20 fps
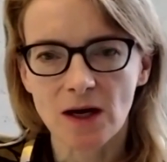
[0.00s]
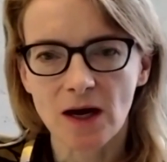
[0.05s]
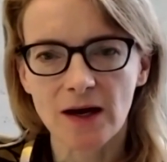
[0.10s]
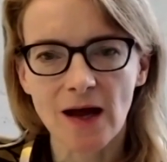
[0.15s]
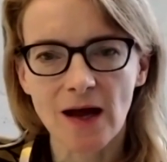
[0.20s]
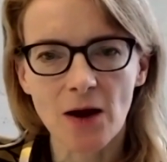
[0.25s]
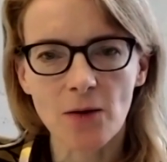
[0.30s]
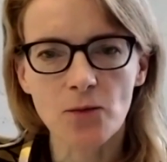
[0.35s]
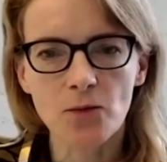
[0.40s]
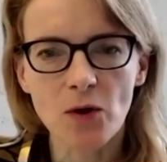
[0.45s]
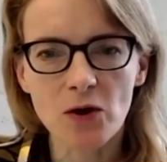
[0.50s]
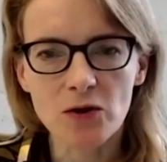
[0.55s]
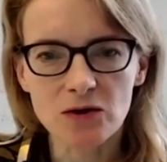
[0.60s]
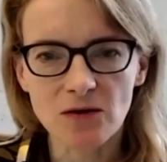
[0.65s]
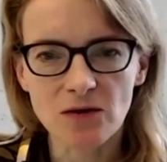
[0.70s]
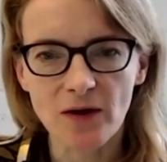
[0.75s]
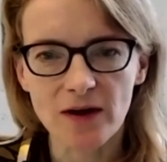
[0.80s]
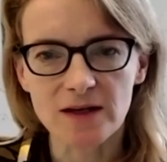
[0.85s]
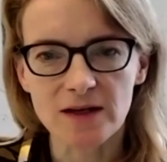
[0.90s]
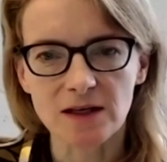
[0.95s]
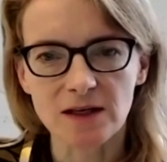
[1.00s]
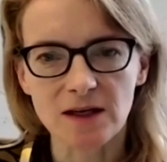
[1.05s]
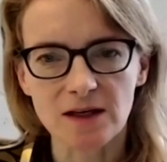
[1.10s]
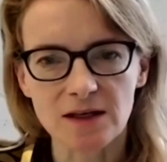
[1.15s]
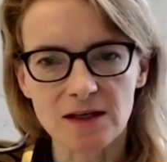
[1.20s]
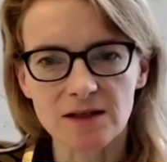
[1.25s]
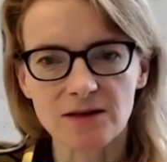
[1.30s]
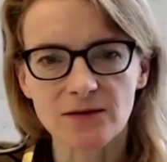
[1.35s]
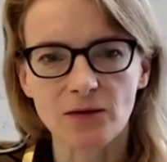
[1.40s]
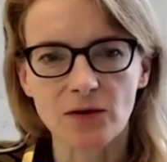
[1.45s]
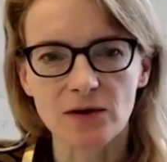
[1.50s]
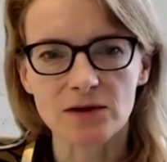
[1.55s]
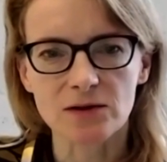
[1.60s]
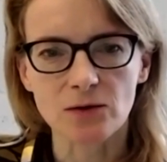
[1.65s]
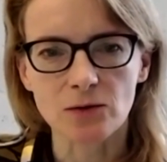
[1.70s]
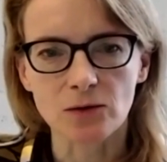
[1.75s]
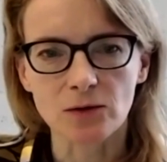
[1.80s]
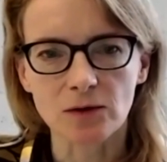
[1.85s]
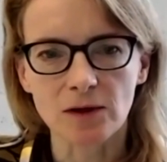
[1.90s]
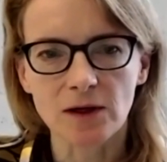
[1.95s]
and how motivating it is for
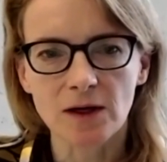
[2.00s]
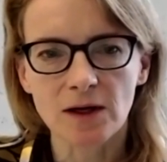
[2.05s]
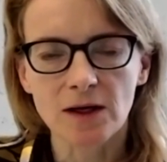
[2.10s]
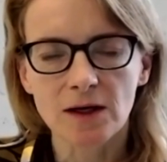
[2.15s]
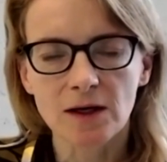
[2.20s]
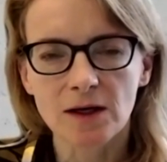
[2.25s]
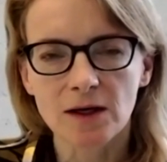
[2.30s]
us all,